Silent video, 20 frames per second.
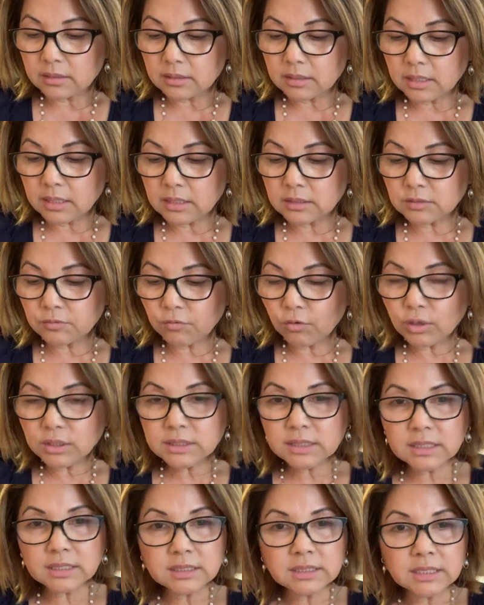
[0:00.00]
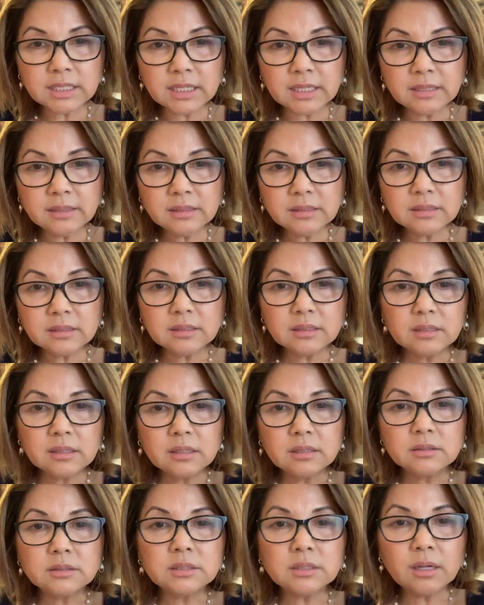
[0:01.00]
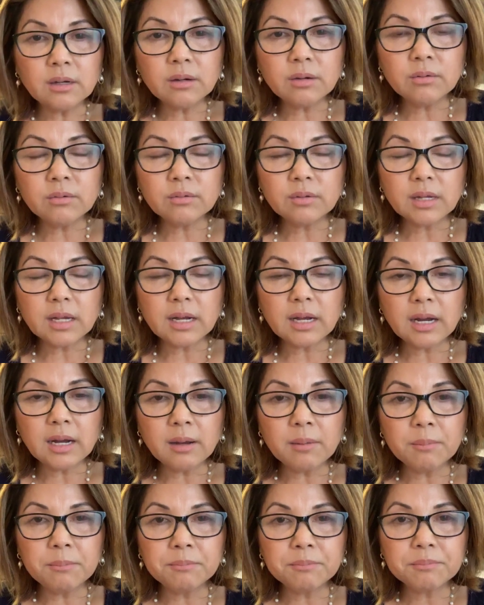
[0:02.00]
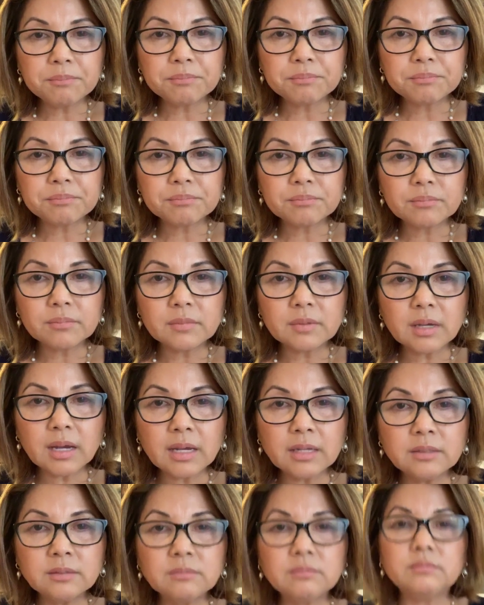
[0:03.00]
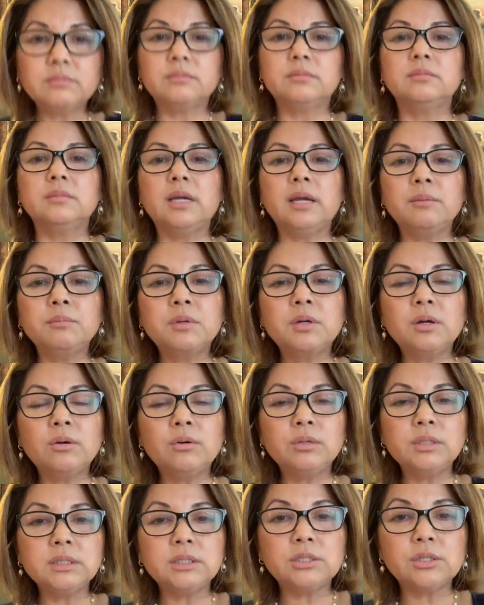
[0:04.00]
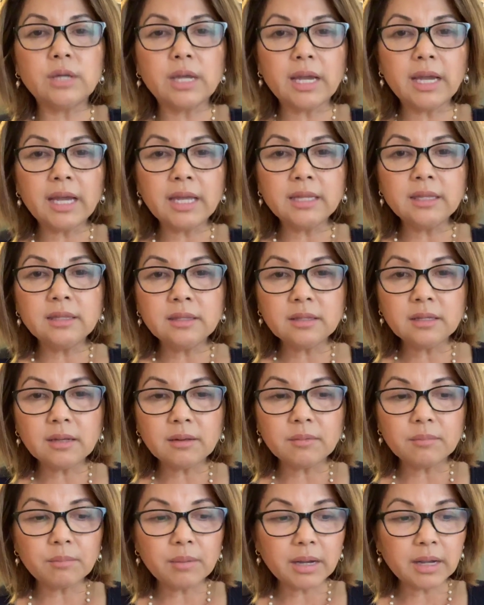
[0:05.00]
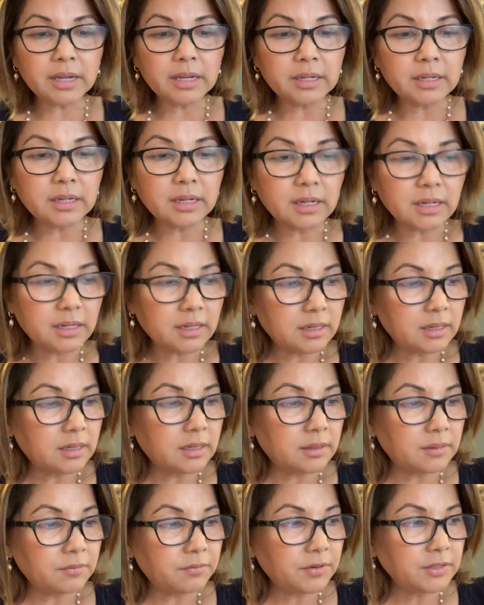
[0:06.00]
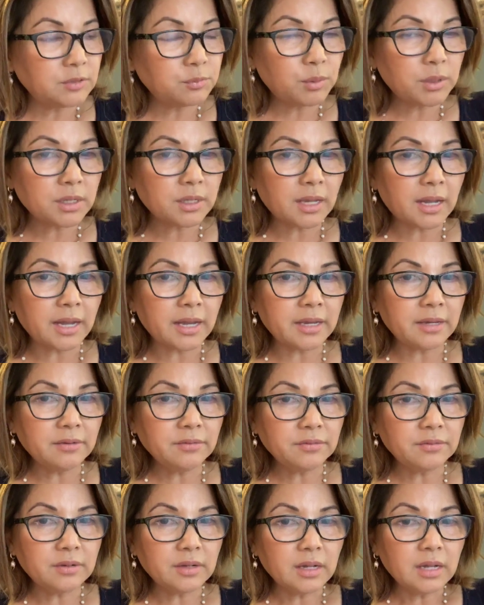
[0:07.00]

it is 4:16, so I am going to end my Facebook Live.